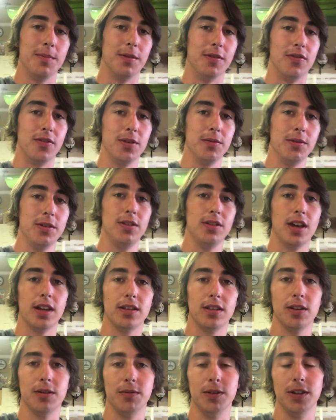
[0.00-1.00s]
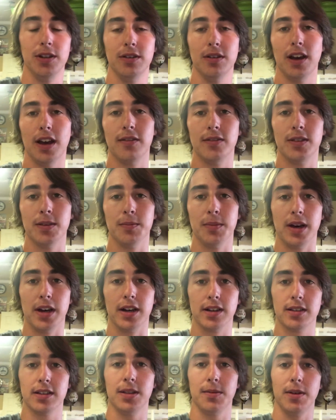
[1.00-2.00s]
Before we do that though, we do have some
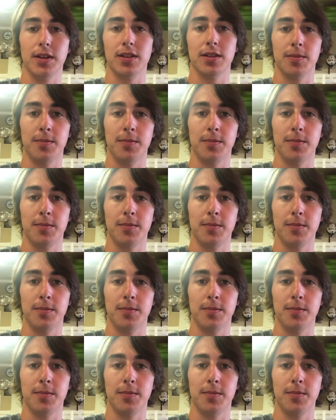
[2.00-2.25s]
boxes that we have